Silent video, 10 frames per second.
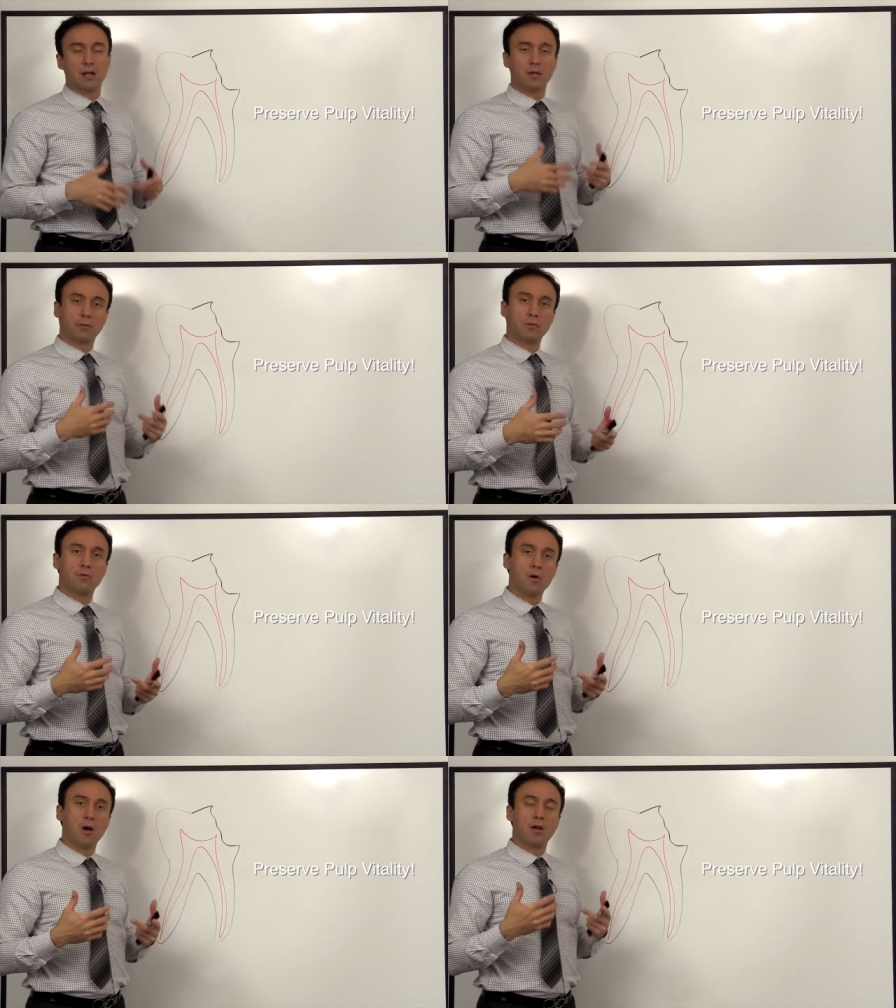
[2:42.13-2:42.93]

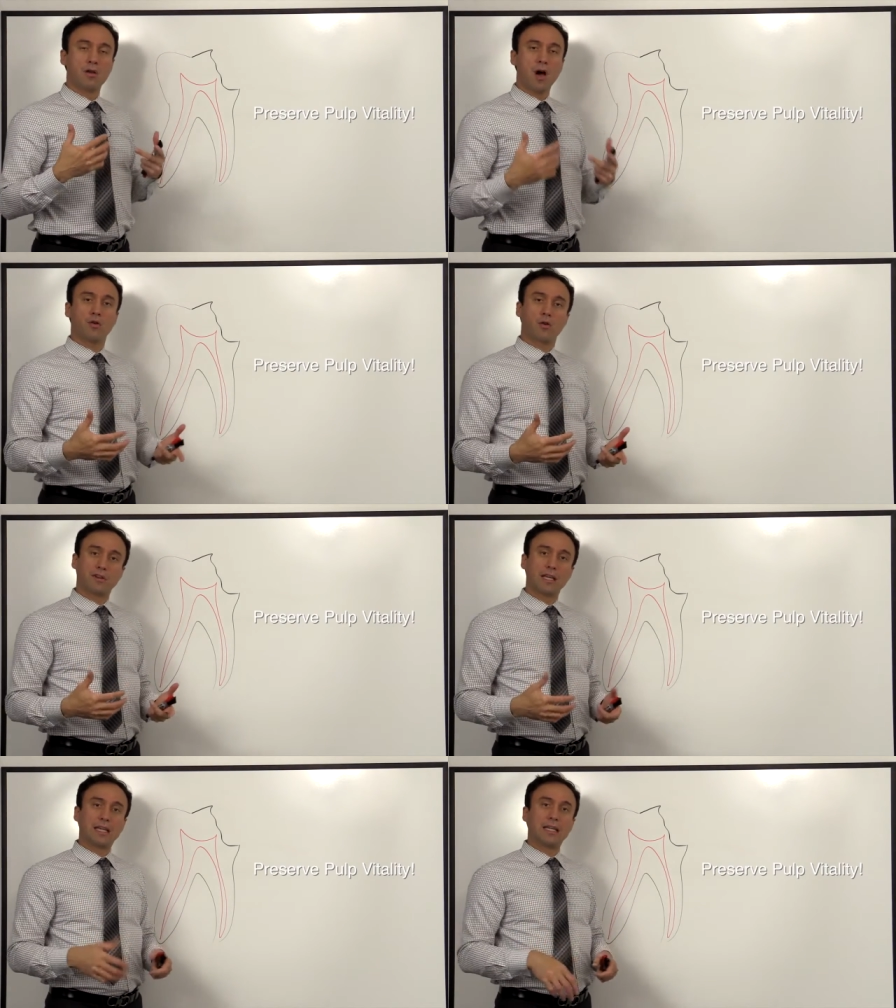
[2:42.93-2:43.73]
through not
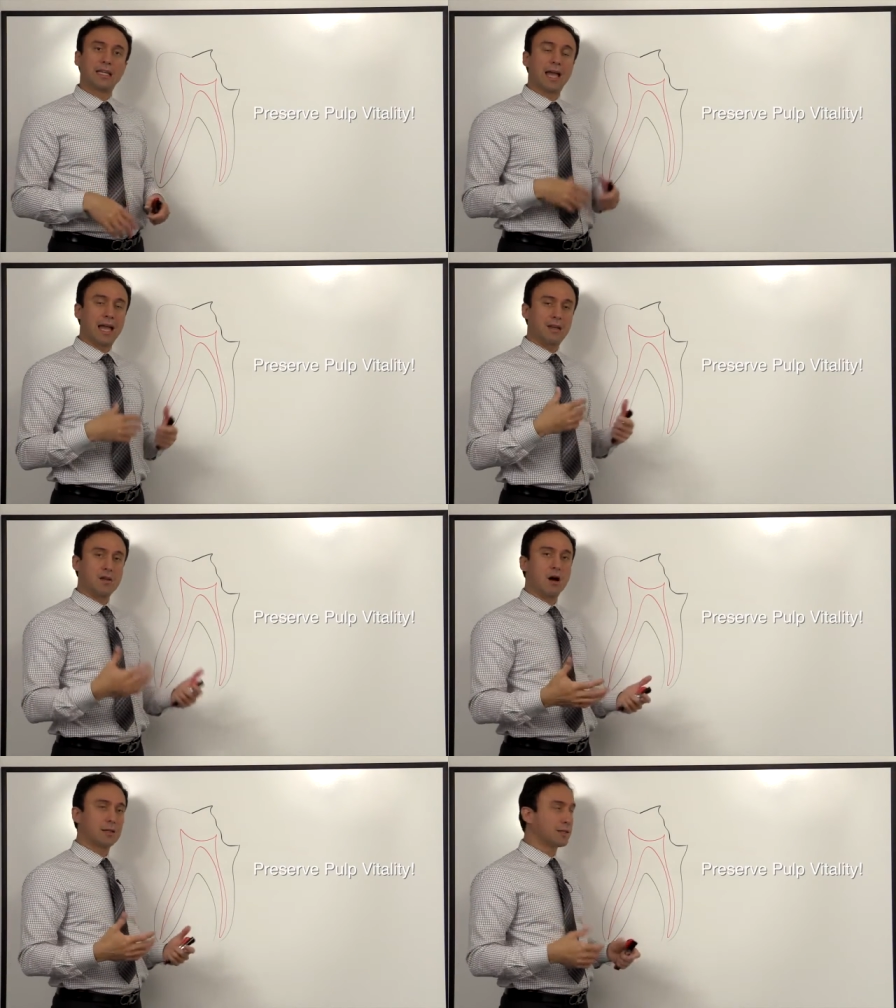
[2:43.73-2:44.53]
overheating and
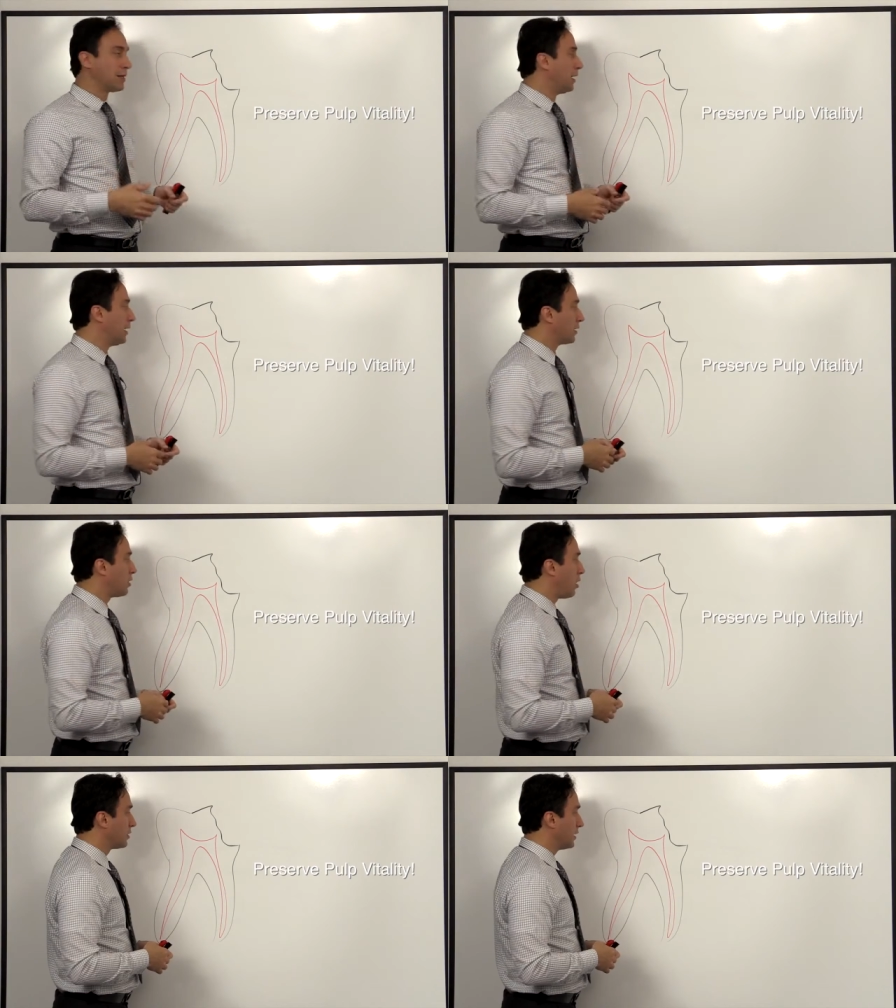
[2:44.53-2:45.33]
not uh,
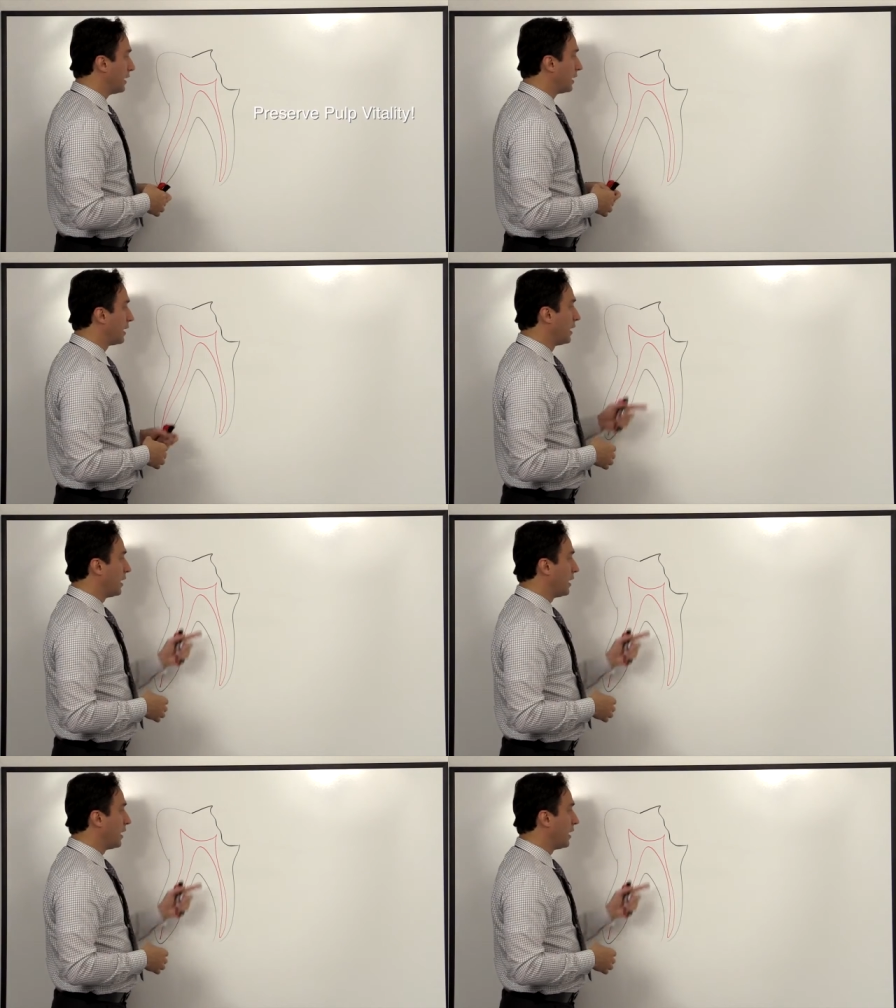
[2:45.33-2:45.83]
causing